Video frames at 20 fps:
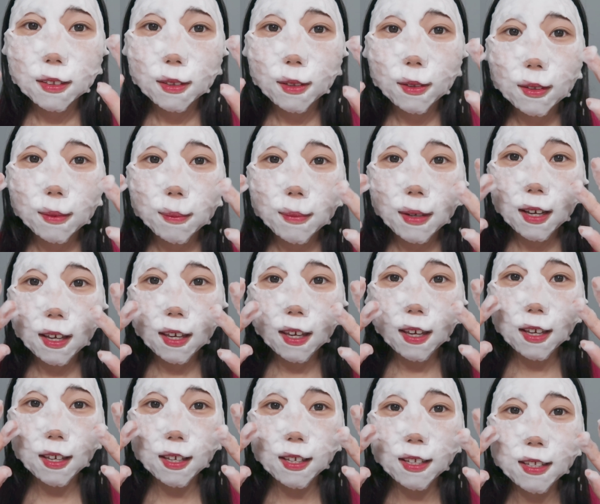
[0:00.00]
Look, my
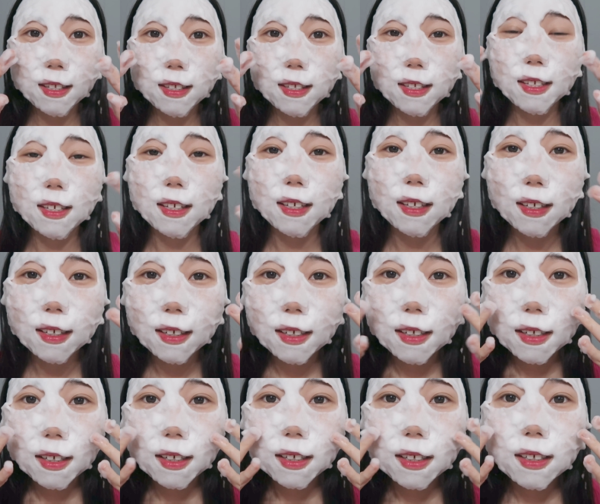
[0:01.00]
hands.
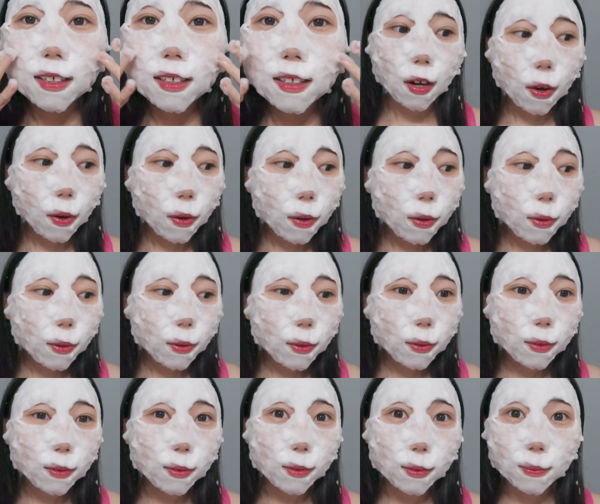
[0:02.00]

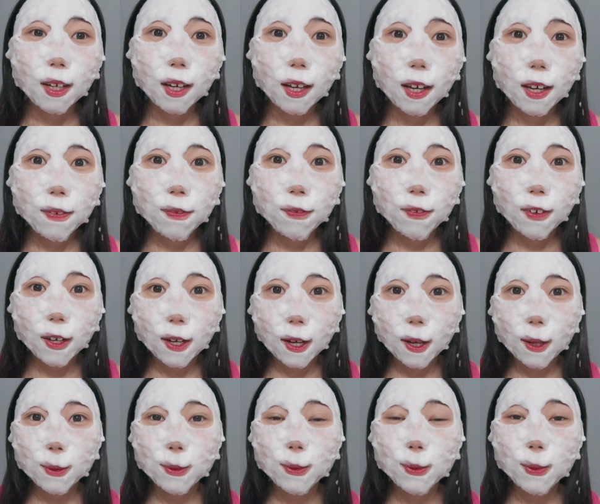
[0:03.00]
Oh, I
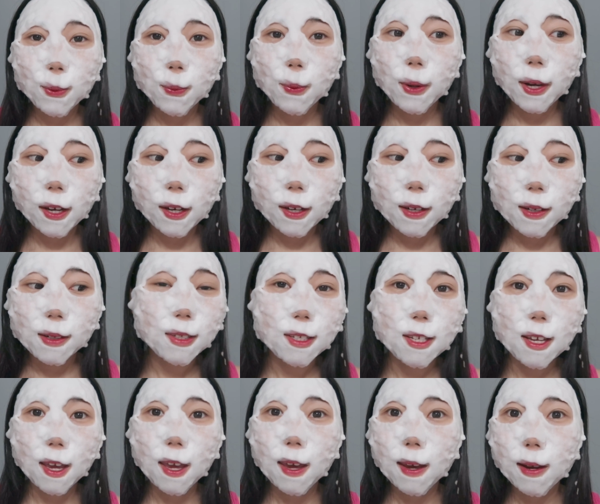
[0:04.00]
forgot to wear
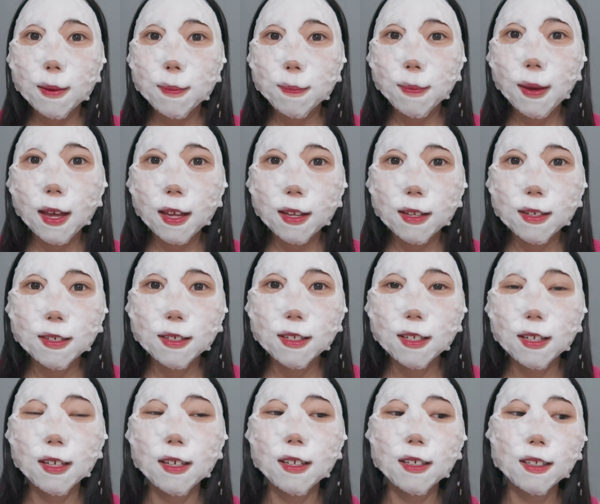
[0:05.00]
the hairband.
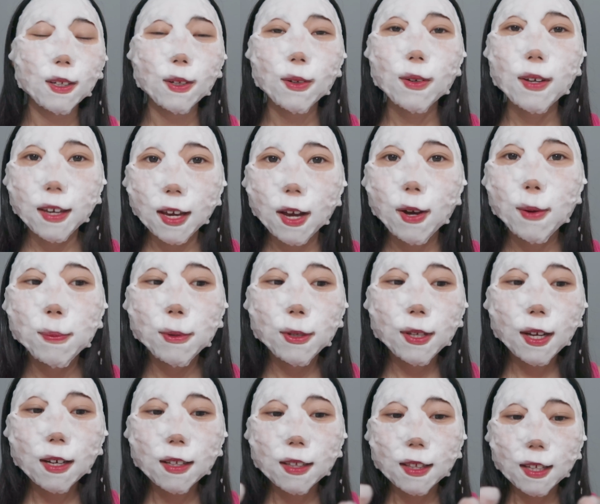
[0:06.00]
Okay, I'll put
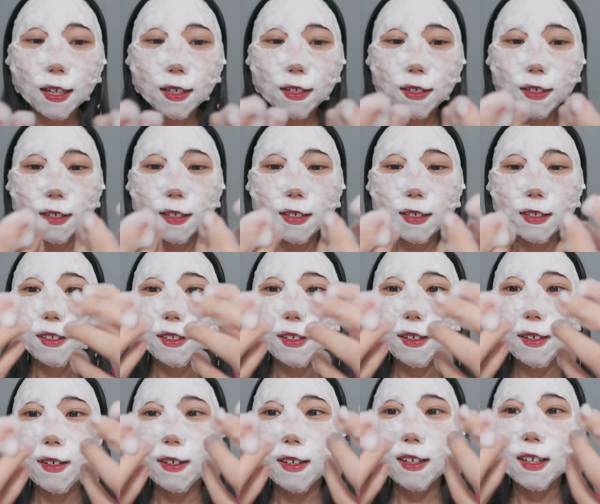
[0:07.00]
on later.
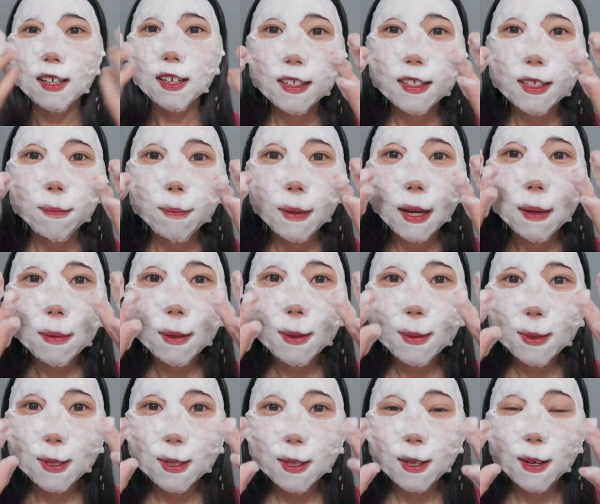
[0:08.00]
Look, the
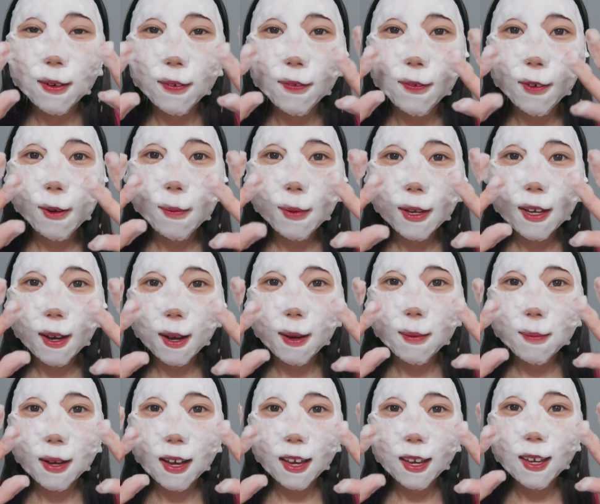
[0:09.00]
bubbles still forming
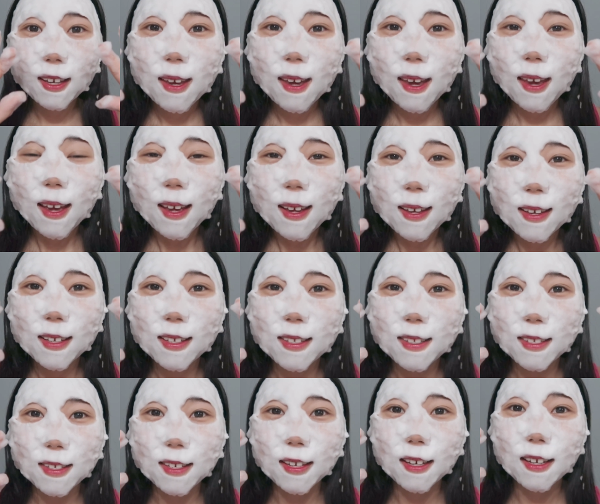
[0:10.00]
on my
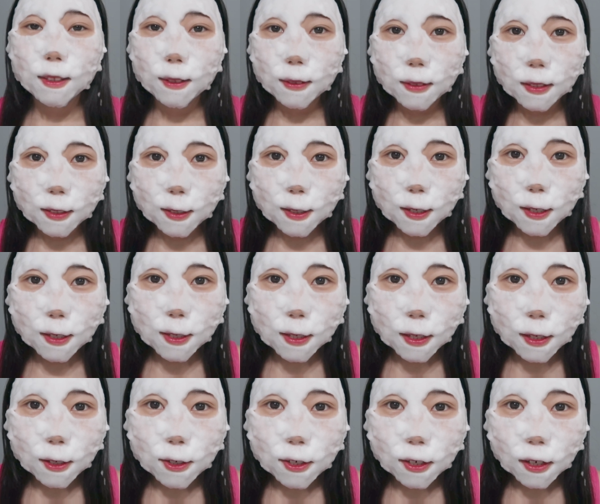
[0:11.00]
hands. So this is
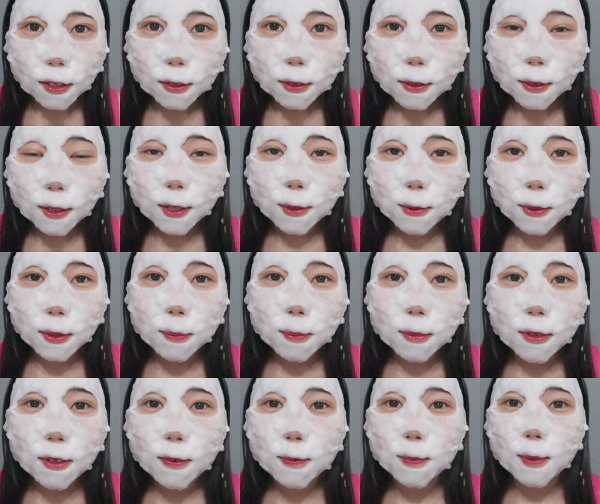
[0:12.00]
gently
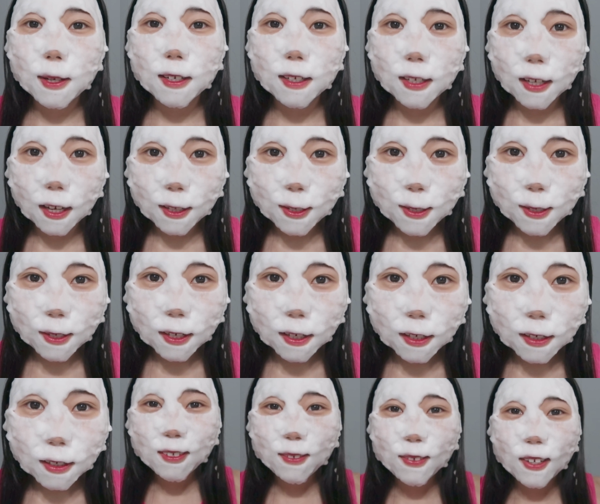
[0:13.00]
remove my dead
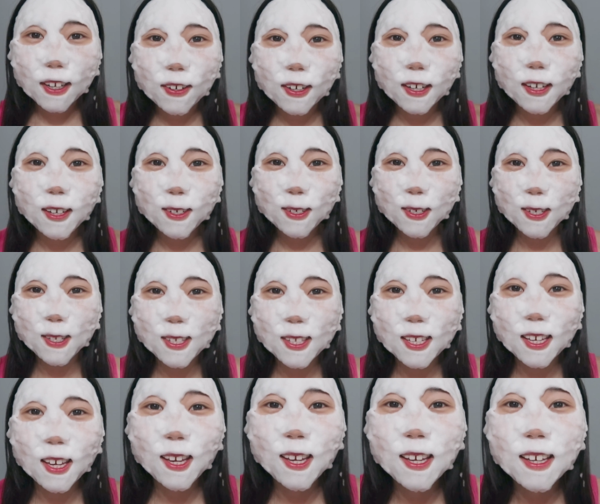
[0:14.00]
skin. Very
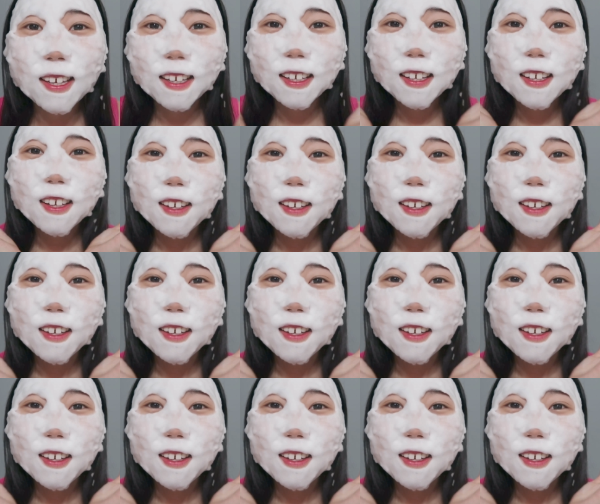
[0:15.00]
interesting.